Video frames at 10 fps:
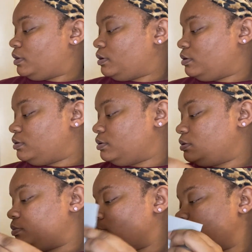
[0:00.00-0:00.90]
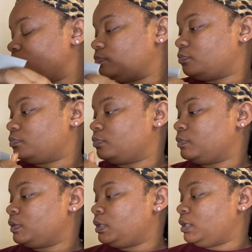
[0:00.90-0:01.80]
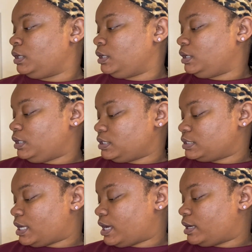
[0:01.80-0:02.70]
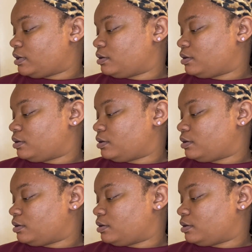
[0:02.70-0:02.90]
Um, and it's like,